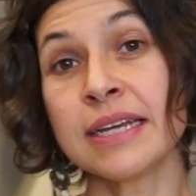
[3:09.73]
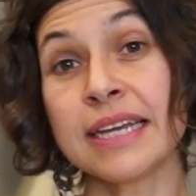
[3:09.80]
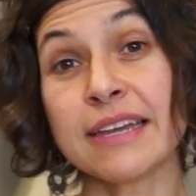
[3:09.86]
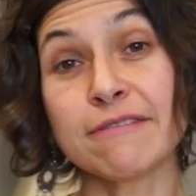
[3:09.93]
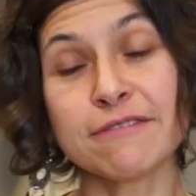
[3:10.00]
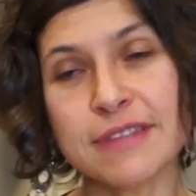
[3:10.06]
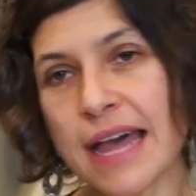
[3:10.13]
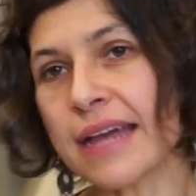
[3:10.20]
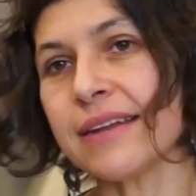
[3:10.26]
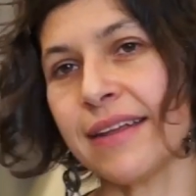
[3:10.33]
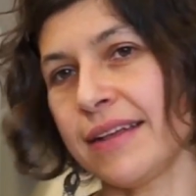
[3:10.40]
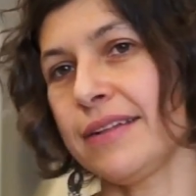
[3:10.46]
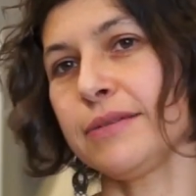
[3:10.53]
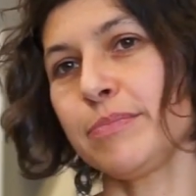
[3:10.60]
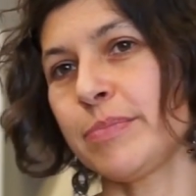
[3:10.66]
If that
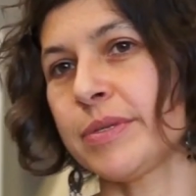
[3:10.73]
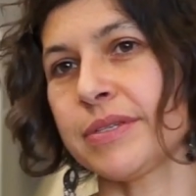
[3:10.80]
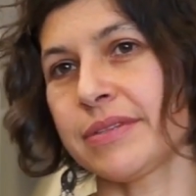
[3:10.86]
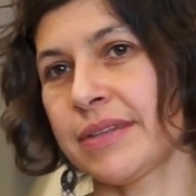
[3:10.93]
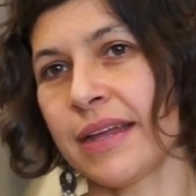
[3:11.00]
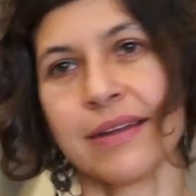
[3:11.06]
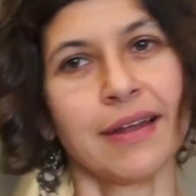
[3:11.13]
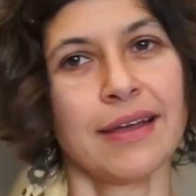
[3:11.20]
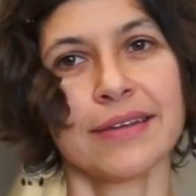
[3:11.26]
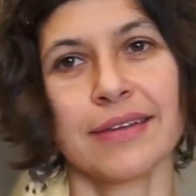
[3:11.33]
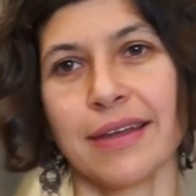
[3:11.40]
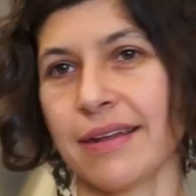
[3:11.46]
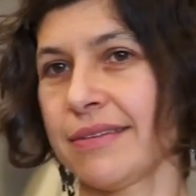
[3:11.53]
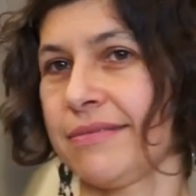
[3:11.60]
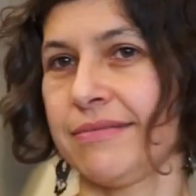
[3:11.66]
helps, then I
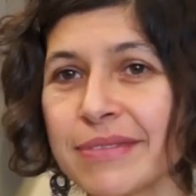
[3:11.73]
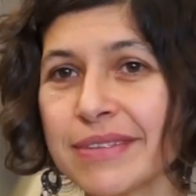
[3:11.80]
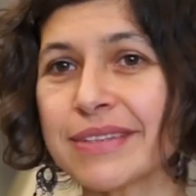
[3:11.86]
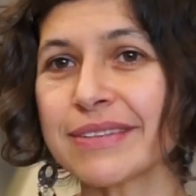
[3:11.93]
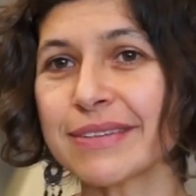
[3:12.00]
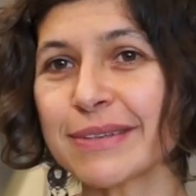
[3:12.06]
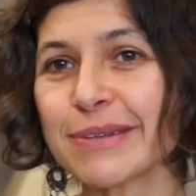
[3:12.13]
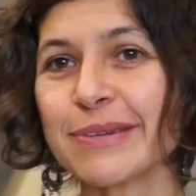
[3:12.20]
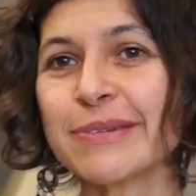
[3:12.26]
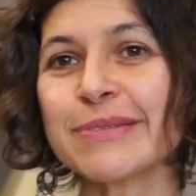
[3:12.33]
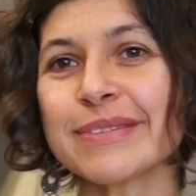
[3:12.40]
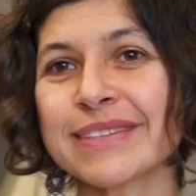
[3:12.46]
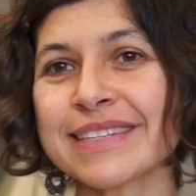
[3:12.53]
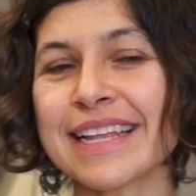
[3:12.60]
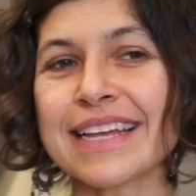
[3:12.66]
can, you know,
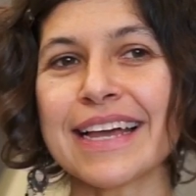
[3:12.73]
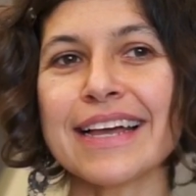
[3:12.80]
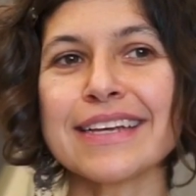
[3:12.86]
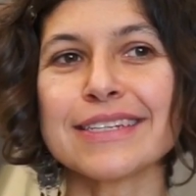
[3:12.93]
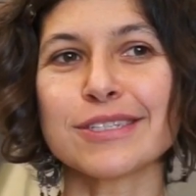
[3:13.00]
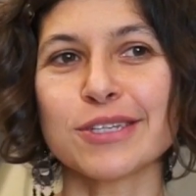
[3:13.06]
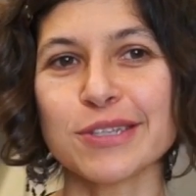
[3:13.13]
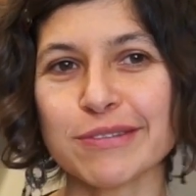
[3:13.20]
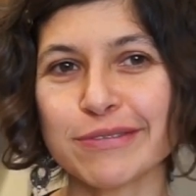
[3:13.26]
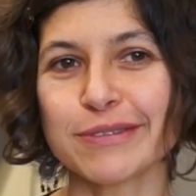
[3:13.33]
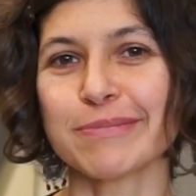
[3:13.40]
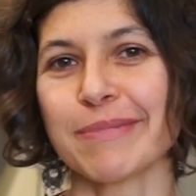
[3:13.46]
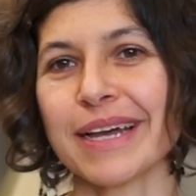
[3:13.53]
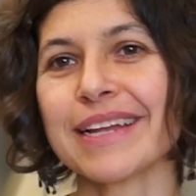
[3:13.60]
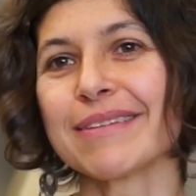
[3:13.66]
it's like I
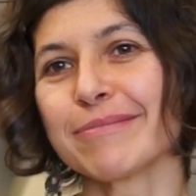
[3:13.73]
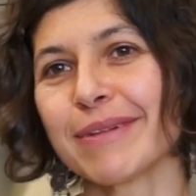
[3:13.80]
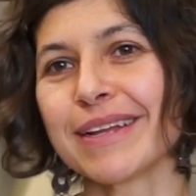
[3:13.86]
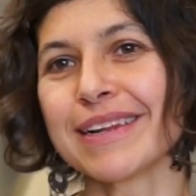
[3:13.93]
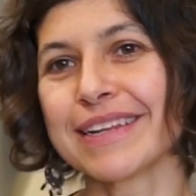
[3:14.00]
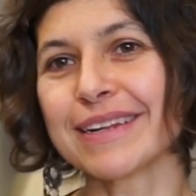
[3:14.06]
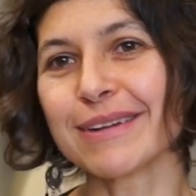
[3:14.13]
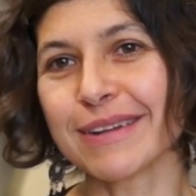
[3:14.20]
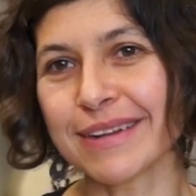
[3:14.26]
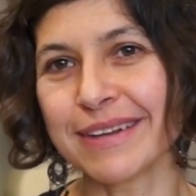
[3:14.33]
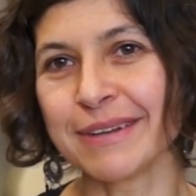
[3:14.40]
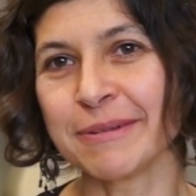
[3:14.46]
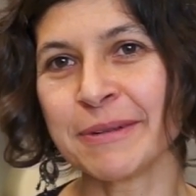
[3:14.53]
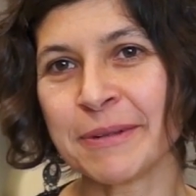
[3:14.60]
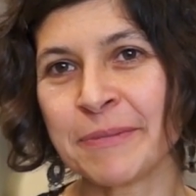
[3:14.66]
achieved my, my little
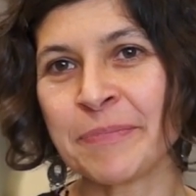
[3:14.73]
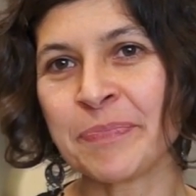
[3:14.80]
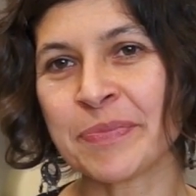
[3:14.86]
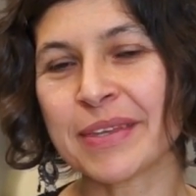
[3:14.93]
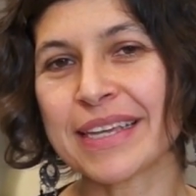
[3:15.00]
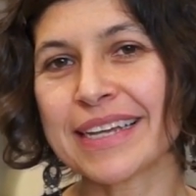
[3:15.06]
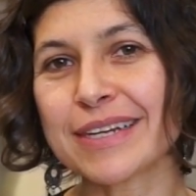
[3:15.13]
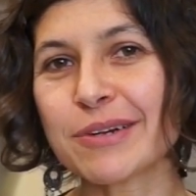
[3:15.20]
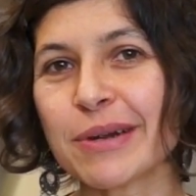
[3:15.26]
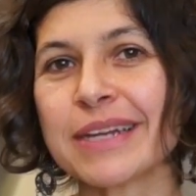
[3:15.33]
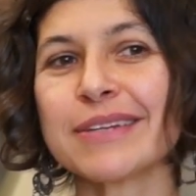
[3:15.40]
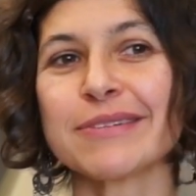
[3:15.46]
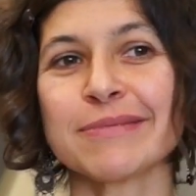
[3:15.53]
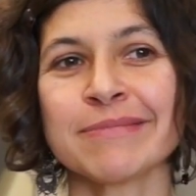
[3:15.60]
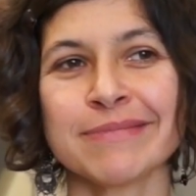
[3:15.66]
uh,
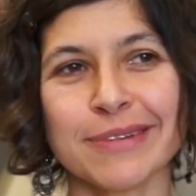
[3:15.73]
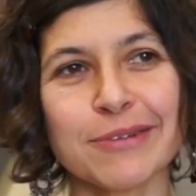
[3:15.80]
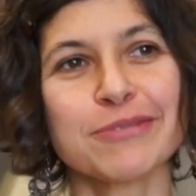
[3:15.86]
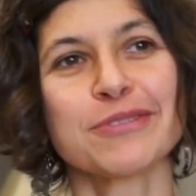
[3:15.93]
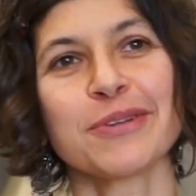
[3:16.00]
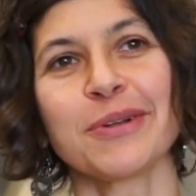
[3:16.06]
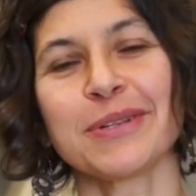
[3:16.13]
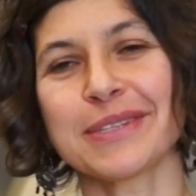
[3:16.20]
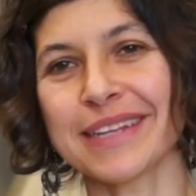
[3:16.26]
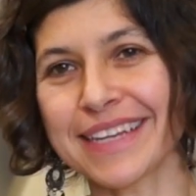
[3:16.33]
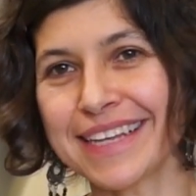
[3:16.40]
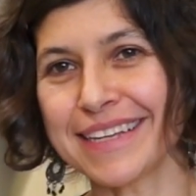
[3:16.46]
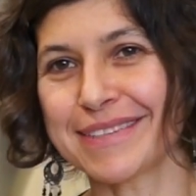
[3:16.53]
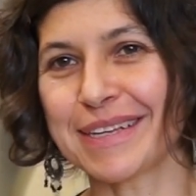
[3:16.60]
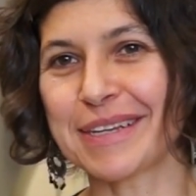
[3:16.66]
grain of salt, I
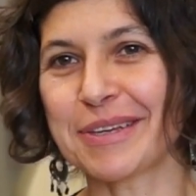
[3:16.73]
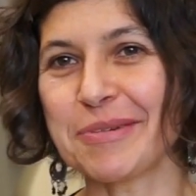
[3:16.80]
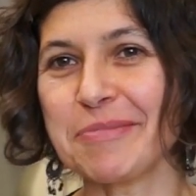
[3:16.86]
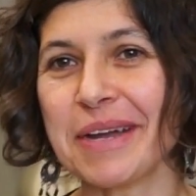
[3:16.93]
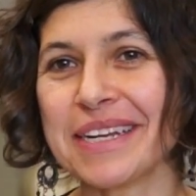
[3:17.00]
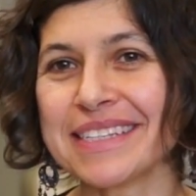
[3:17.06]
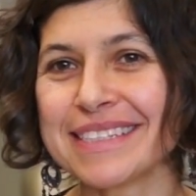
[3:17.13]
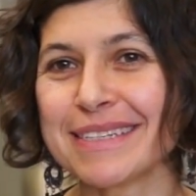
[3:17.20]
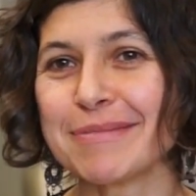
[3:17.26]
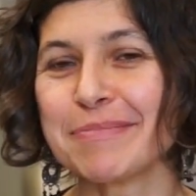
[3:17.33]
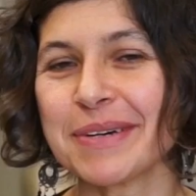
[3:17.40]
guess, in humanity.